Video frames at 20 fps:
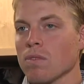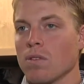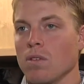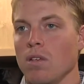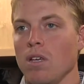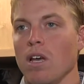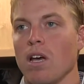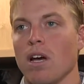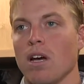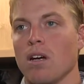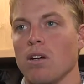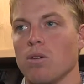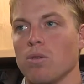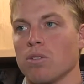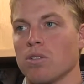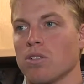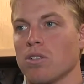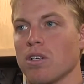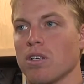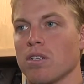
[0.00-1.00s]
Yeah, I
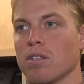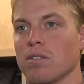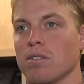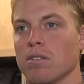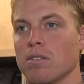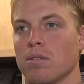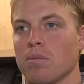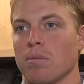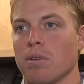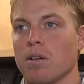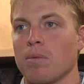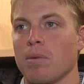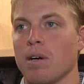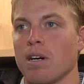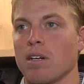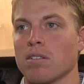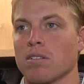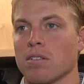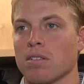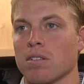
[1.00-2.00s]
always try to, to
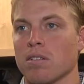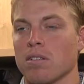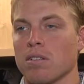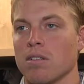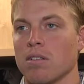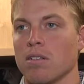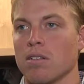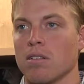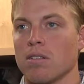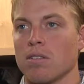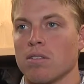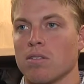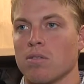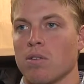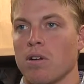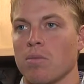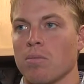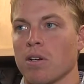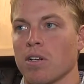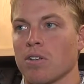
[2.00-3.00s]
minimize, and, and
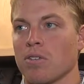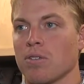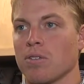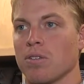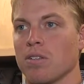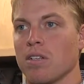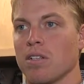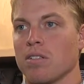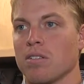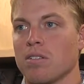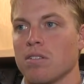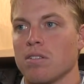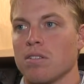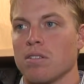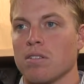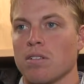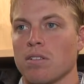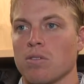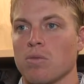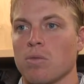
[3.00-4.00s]
throughout my career, that's
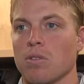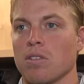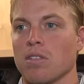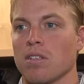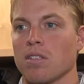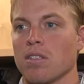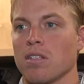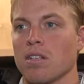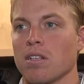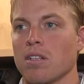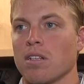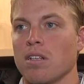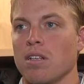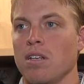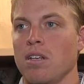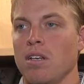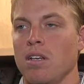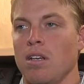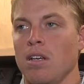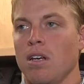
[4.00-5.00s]
that's one thing that
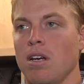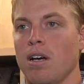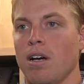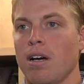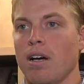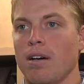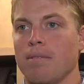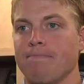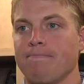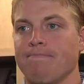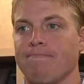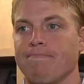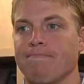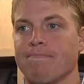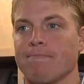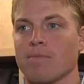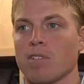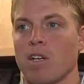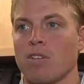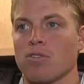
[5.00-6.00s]
um,
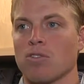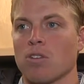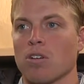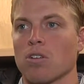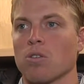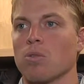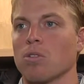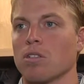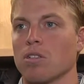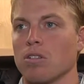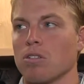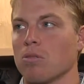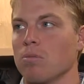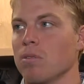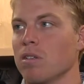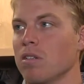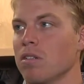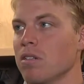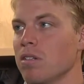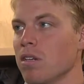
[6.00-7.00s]
I've struggled with a little
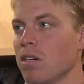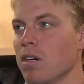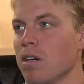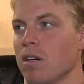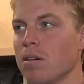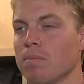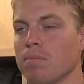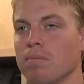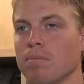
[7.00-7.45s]
bit. Um,